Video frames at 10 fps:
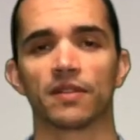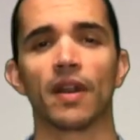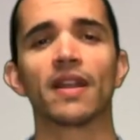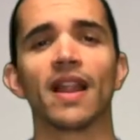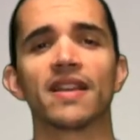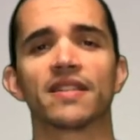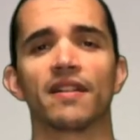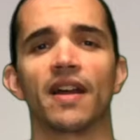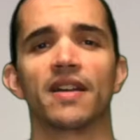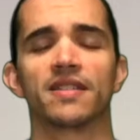
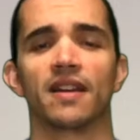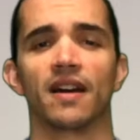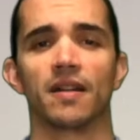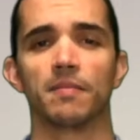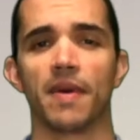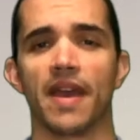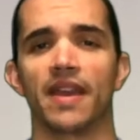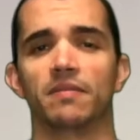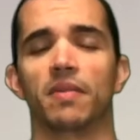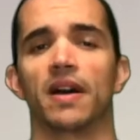Triglycerides are
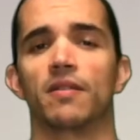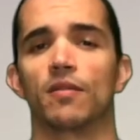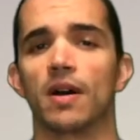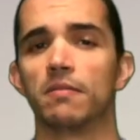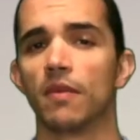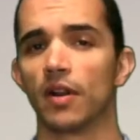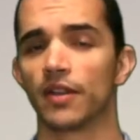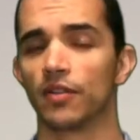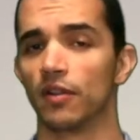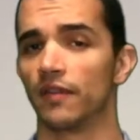made by one
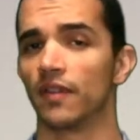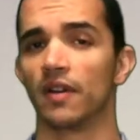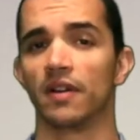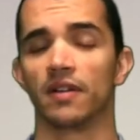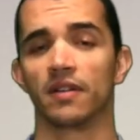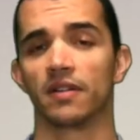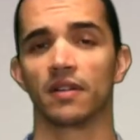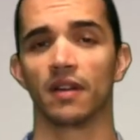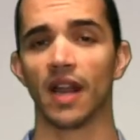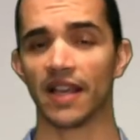molecule of
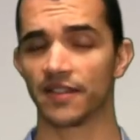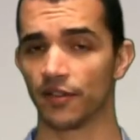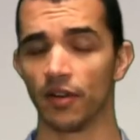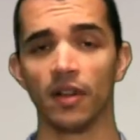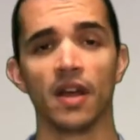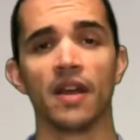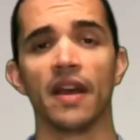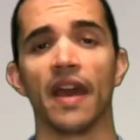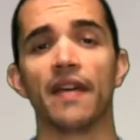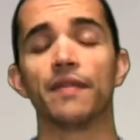glycerol
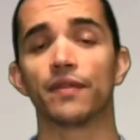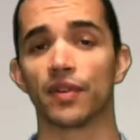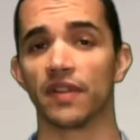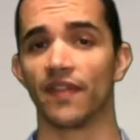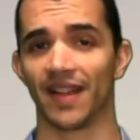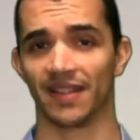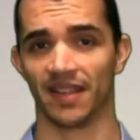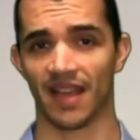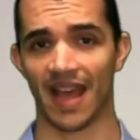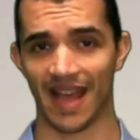and 3
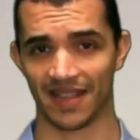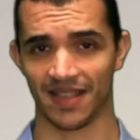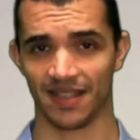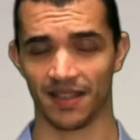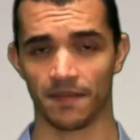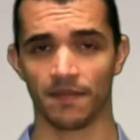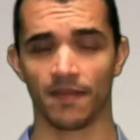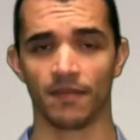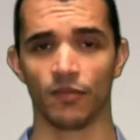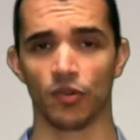fatty acids,
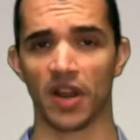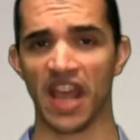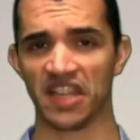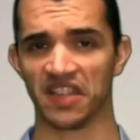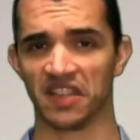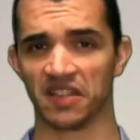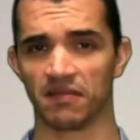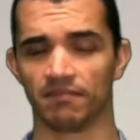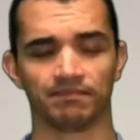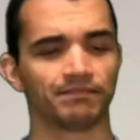or
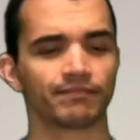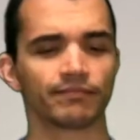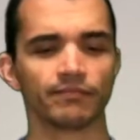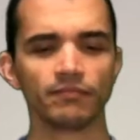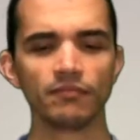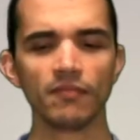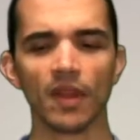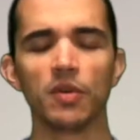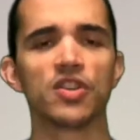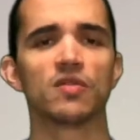acids,
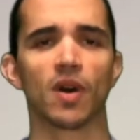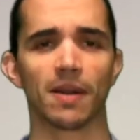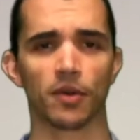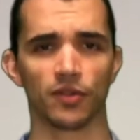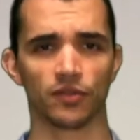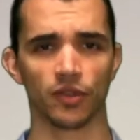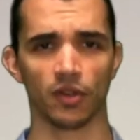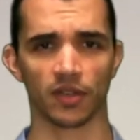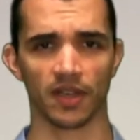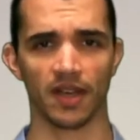which is what I'm going to
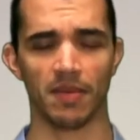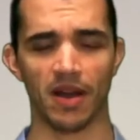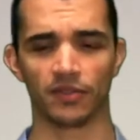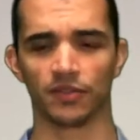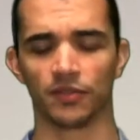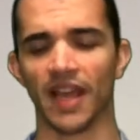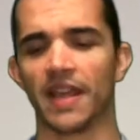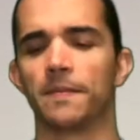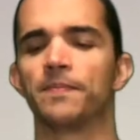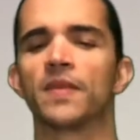talk about
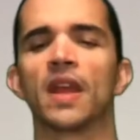today.